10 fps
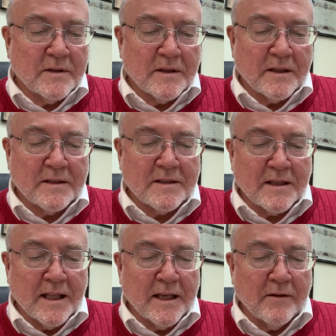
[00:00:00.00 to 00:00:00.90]

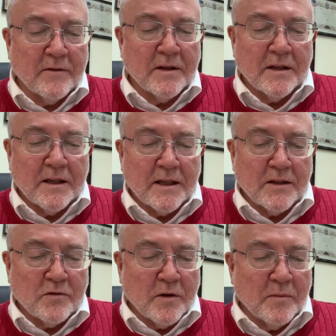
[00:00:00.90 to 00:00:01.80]
enslaved,
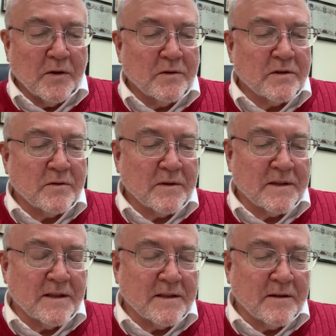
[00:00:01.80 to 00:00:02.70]
contributes to a
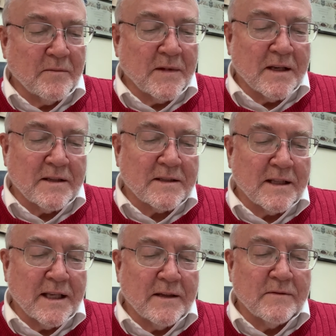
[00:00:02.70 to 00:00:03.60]
system that
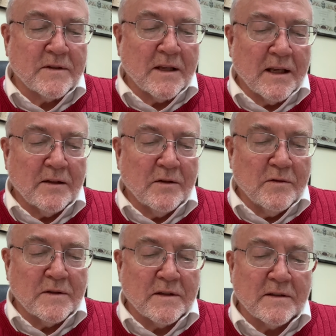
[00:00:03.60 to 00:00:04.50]
enslaves and
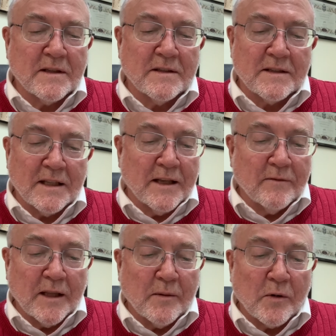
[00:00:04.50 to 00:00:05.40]
uses enslaved
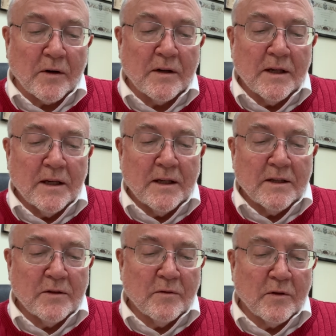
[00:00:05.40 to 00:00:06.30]
labor
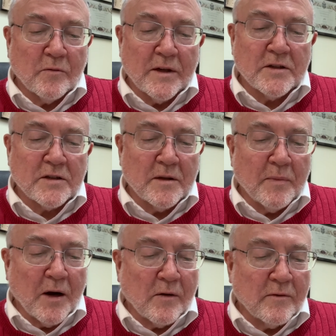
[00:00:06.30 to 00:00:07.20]
to enrich the
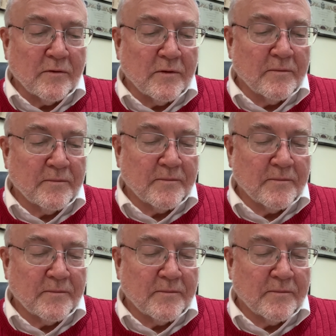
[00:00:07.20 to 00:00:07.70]
powerful.